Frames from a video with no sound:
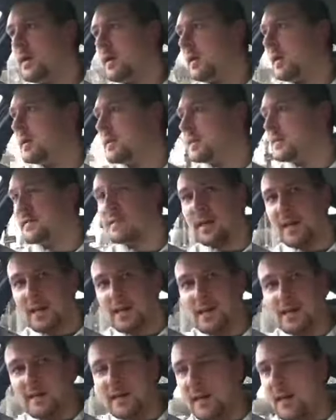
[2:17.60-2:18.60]
I
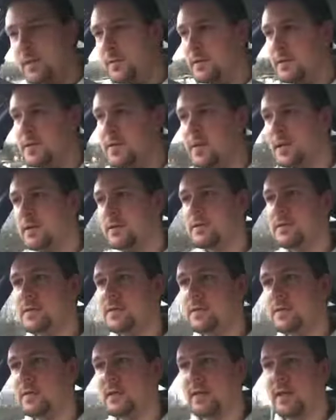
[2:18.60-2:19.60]
decided that I would
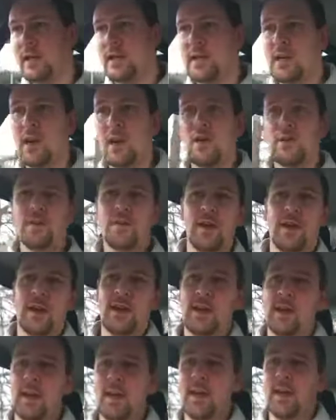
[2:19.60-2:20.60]
use like
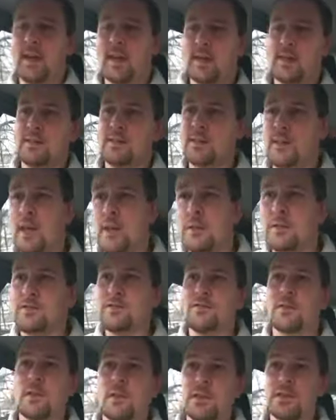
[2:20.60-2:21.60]
coughing and tone
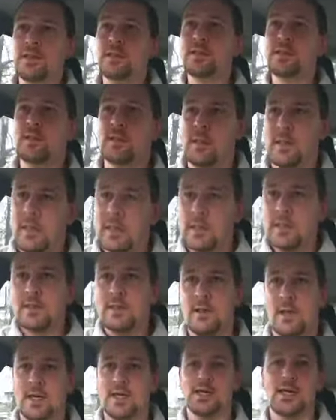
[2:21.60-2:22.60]
of voice
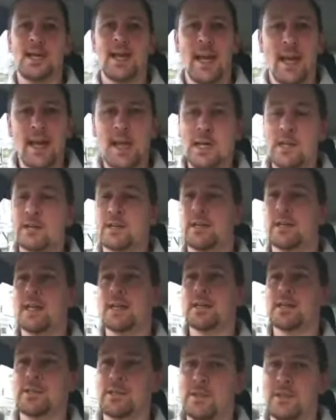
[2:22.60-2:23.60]
to actually anchor a
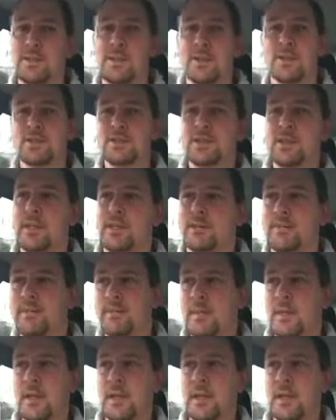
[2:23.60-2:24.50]
yes response in.